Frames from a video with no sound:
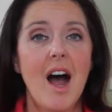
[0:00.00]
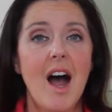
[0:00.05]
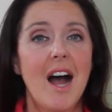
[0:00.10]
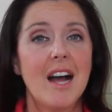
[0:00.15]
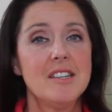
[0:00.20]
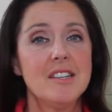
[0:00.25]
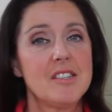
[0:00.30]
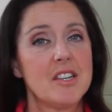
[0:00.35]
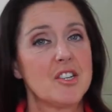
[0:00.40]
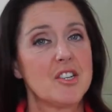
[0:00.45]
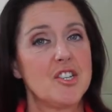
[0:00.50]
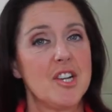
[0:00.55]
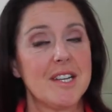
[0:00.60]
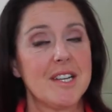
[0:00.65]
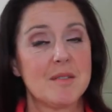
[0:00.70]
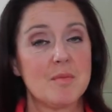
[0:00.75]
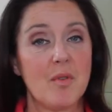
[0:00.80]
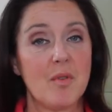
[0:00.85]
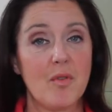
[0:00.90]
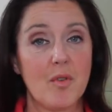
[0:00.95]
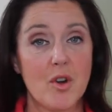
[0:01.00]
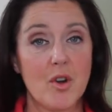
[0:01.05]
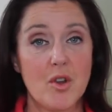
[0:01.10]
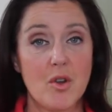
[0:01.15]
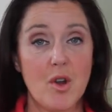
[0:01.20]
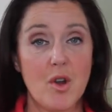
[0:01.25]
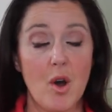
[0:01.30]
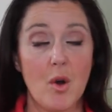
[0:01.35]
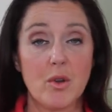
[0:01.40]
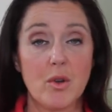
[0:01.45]
I suggest before you
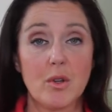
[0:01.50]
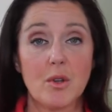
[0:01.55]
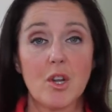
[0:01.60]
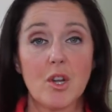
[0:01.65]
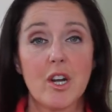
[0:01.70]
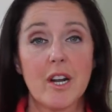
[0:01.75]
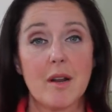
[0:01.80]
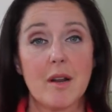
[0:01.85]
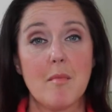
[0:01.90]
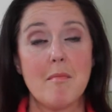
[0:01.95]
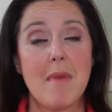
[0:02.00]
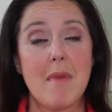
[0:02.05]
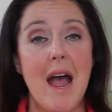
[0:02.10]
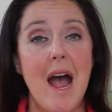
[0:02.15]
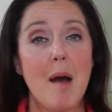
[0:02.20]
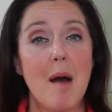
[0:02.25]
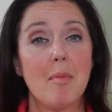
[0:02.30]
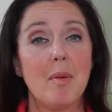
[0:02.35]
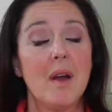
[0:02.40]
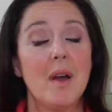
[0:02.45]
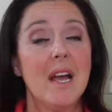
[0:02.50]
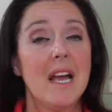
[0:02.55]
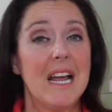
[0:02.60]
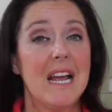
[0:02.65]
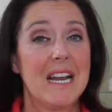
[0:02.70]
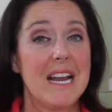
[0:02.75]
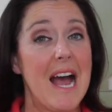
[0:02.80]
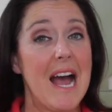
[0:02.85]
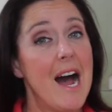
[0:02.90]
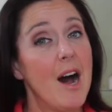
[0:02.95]
go, you look at a map,
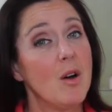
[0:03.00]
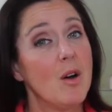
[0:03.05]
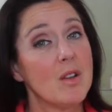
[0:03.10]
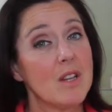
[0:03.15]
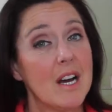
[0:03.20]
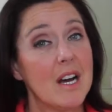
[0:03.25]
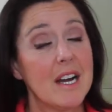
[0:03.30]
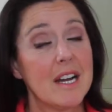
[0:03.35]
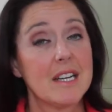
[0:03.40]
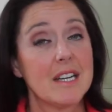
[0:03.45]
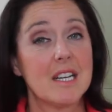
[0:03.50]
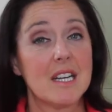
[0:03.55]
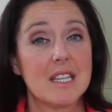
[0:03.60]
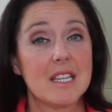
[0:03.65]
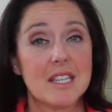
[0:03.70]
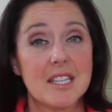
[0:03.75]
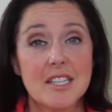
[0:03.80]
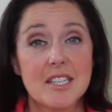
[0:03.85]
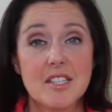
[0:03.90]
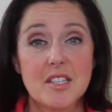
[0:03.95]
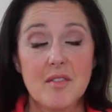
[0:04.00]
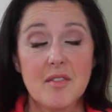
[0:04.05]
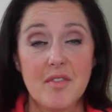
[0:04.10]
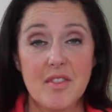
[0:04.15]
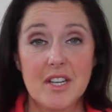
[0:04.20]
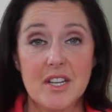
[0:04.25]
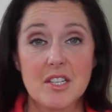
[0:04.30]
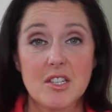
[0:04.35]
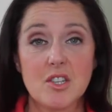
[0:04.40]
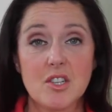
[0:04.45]
an outline, a list of
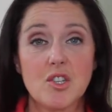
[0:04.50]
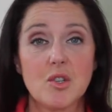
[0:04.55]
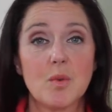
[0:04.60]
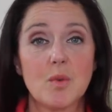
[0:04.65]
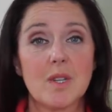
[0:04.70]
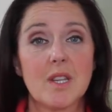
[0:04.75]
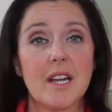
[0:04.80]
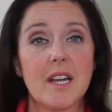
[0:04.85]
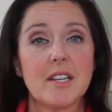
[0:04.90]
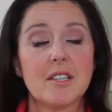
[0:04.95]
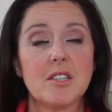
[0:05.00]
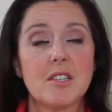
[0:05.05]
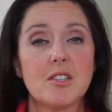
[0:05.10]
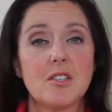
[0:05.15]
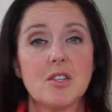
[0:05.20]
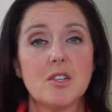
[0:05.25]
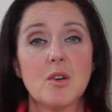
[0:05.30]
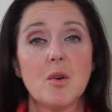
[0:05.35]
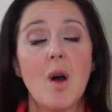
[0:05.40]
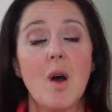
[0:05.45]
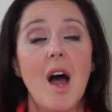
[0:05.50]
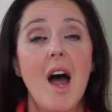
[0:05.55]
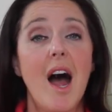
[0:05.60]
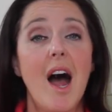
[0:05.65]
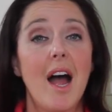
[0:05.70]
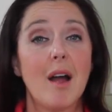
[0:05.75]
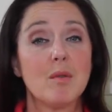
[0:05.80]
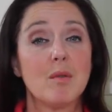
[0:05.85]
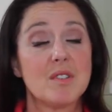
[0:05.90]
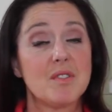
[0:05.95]
things that you would like to do.
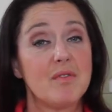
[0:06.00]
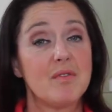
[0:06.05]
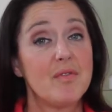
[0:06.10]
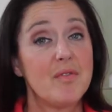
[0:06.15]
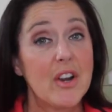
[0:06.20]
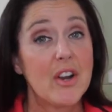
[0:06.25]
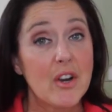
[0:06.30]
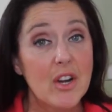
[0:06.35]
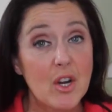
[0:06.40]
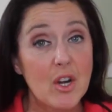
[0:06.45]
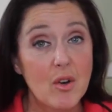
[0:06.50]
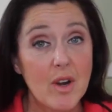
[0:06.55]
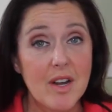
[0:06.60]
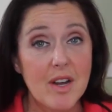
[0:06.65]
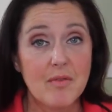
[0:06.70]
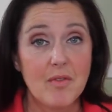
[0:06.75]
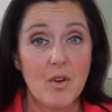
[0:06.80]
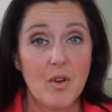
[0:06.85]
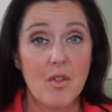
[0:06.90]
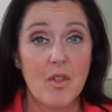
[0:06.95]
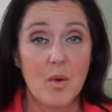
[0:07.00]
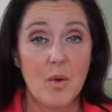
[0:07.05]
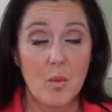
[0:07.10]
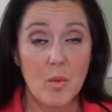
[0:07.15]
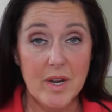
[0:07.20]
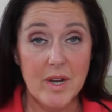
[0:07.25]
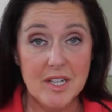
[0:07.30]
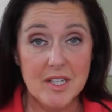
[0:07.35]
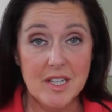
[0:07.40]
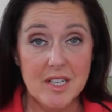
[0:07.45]
I was very grateful that
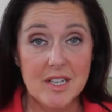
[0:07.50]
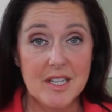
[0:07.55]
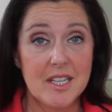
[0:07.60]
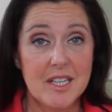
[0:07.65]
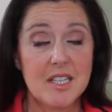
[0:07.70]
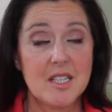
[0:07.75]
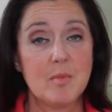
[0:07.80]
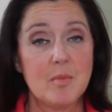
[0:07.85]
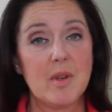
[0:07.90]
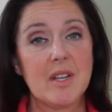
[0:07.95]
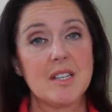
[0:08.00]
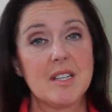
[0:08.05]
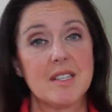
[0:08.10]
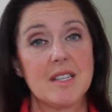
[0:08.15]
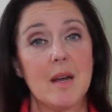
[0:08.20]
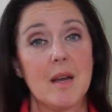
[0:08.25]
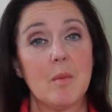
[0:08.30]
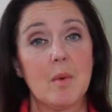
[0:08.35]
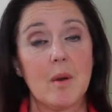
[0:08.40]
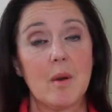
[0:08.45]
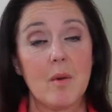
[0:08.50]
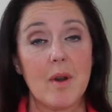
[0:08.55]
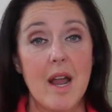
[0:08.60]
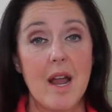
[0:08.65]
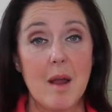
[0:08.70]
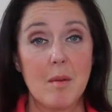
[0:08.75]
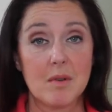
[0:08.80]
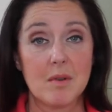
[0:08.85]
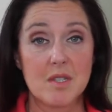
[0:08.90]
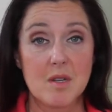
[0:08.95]
we did this because then we were
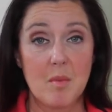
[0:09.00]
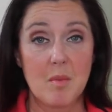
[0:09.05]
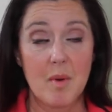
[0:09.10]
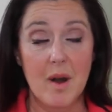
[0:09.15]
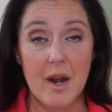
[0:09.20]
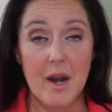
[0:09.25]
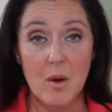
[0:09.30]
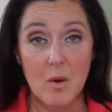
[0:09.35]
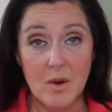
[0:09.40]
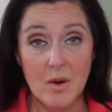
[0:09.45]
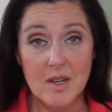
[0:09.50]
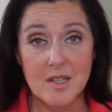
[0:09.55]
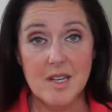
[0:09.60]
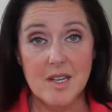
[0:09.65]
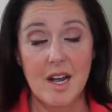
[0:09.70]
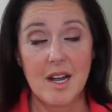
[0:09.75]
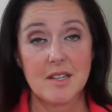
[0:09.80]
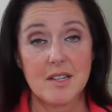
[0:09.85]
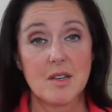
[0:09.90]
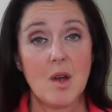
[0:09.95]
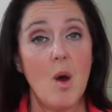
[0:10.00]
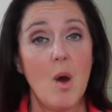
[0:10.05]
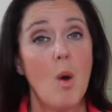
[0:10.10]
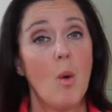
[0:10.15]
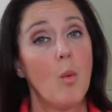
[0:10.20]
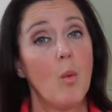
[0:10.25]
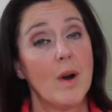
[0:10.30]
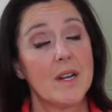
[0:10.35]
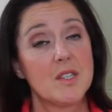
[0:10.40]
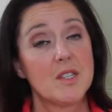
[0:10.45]
able to prioritize
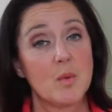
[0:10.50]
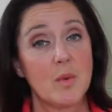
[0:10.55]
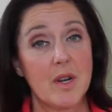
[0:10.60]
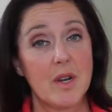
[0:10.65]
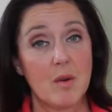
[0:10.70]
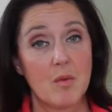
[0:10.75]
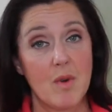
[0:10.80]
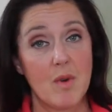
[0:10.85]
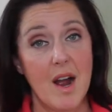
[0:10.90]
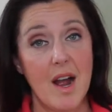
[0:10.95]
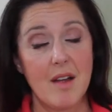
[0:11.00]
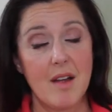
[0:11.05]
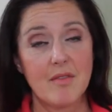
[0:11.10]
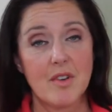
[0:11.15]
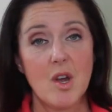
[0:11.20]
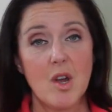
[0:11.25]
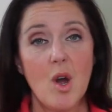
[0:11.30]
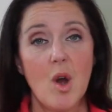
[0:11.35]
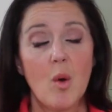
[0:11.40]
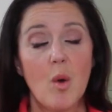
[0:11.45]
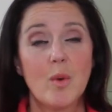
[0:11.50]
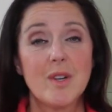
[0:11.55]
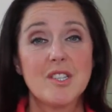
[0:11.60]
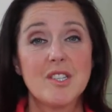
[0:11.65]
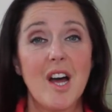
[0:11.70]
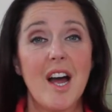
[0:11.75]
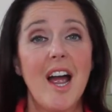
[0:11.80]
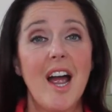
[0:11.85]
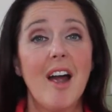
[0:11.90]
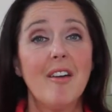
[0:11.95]
once we arrived. We
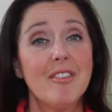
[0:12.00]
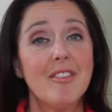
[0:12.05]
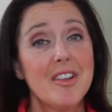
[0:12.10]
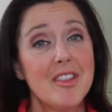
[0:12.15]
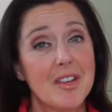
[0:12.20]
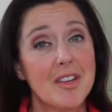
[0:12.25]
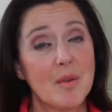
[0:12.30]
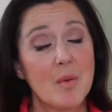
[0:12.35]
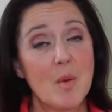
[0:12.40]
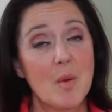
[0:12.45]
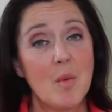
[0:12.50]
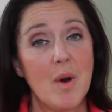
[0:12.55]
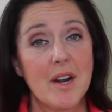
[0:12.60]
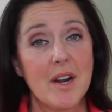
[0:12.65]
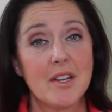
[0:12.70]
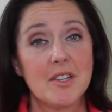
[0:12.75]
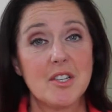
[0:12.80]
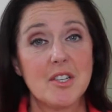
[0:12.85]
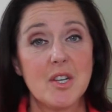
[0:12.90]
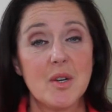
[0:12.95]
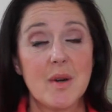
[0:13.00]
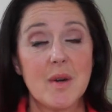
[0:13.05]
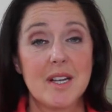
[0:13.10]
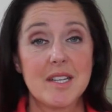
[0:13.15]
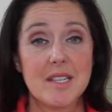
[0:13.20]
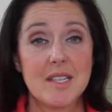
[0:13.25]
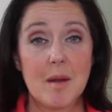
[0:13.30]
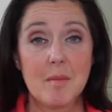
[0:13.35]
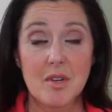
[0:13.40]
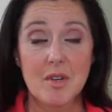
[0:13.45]
saw everything we wanted to
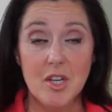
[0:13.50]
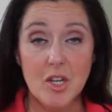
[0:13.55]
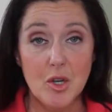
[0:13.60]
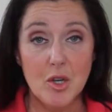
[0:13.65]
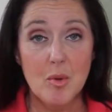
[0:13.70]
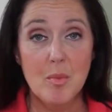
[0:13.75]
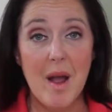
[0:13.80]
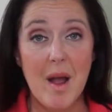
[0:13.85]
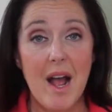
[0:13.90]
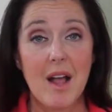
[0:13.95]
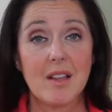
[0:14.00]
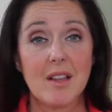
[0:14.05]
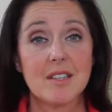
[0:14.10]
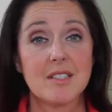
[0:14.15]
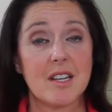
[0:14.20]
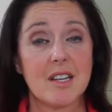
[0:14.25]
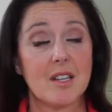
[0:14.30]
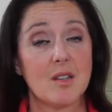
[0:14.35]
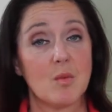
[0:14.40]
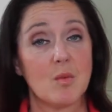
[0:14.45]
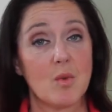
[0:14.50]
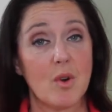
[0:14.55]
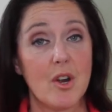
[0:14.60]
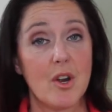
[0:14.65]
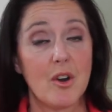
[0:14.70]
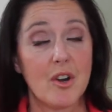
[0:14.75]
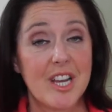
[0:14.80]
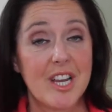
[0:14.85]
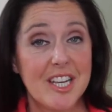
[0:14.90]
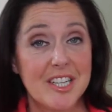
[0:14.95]
except Kew Palace and the
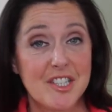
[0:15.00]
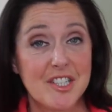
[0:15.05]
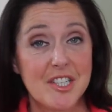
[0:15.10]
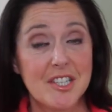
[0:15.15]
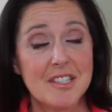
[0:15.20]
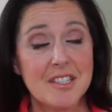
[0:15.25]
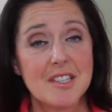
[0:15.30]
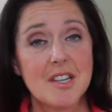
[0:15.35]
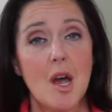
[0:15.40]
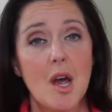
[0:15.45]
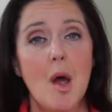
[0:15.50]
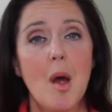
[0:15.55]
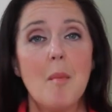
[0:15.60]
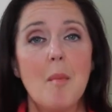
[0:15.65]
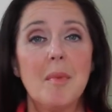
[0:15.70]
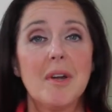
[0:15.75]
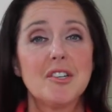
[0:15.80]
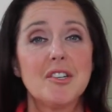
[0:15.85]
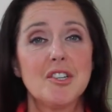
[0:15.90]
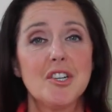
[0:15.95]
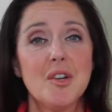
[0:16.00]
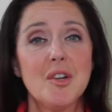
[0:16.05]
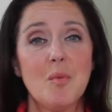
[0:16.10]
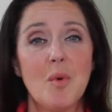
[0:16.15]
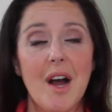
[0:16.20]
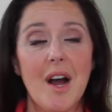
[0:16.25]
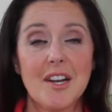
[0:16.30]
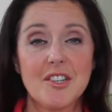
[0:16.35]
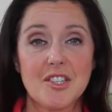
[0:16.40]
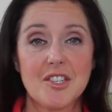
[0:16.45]
Royal Kitchens. Make sure you
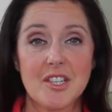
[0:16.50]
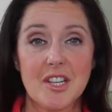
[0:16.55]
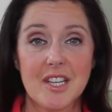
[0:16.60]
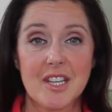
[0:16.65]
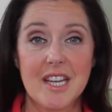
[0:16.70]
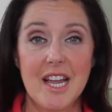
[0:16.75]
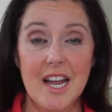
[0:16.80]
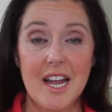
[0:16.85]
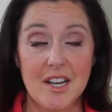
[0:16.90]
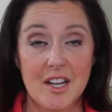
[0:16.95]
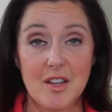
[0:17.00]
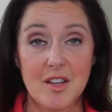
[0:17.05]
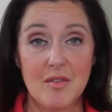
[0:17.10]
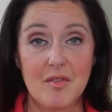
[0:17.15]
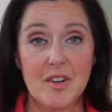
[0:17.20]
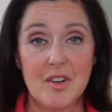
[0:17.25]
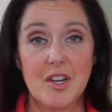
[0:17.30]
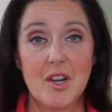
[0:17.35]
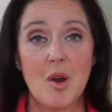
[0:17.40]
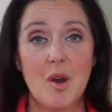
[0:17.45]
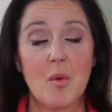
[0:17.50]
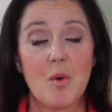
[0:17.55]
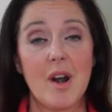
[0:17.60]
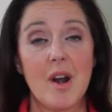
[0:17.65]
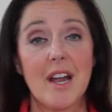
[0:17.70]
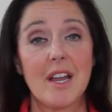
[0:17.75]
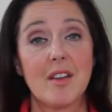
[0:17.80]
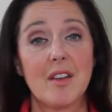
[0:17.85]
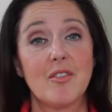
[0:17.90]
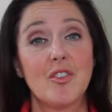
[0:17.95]
watch until the end of the video where
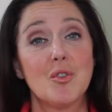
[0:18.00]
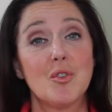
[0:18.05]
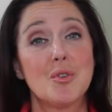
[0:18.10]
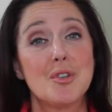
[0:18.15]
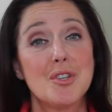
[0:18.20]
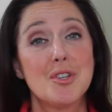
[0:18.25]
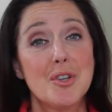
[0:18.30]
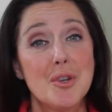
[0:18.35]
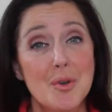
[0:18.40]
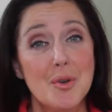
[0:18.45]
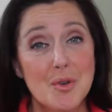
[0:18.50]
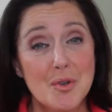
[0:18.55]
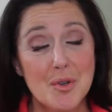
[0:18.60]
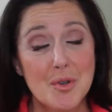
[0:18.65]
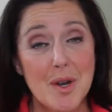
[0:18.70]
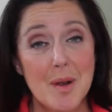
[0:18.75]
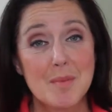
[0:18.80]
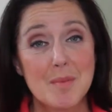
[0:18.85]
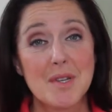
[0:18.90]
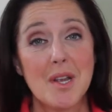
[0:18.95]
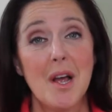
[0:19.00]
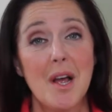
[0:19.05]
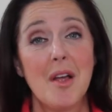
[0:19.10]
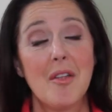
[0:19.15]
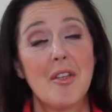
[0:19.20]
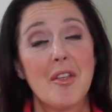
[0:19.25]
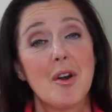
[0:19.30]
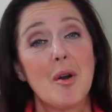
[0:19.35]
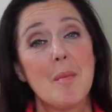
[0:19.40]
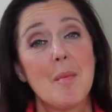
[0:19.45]
I give you 2 trips
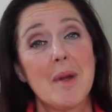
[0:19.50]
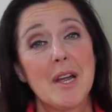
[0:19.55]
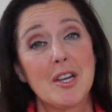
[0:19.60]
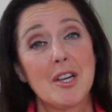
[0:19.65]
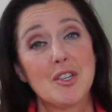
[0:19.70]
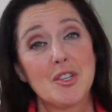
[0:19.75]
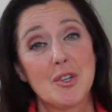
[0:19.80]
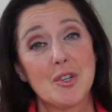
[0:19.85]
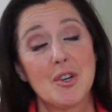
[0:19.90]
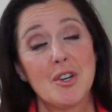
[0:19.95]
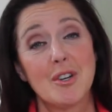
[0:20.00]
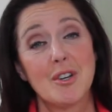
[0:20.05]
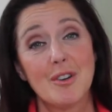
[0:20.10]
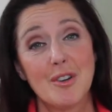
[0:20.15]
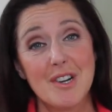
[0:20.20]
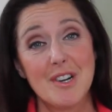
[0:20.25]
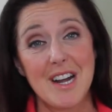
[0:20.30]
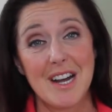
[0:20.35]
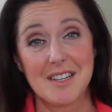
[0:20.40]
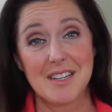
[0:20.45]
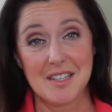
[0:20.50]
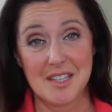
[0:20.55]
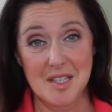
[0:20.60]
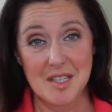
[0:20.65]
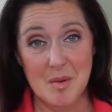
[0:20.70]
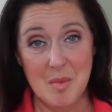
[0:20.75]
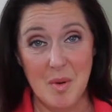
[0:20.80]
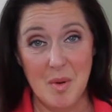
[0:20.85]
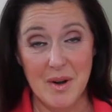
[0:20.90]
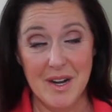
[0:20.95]
that'll make sure you're not
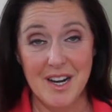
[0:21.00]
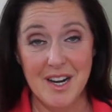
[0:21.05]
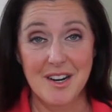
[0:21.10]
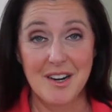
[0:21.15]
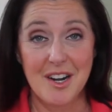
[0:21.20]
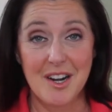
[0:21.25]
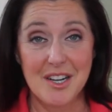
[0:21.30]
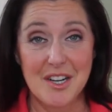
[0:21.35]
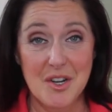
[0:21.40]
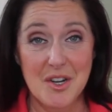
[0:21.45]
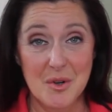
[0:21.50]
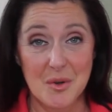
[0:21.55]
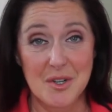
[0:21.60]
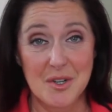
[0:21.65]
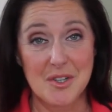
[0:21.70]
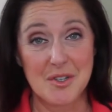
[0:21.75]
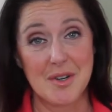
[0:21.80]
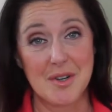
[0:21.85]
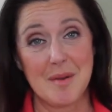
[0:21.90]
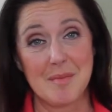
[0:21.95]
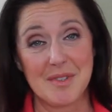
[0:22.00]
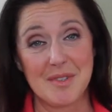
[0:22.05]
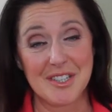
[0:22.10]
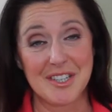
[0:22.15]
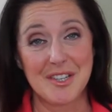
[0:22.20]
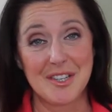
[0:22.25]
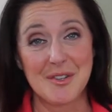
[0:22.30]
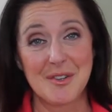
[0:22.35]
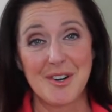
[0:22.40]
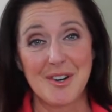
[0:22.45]
disappointed on your trip to
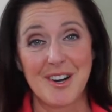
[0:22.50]
Kew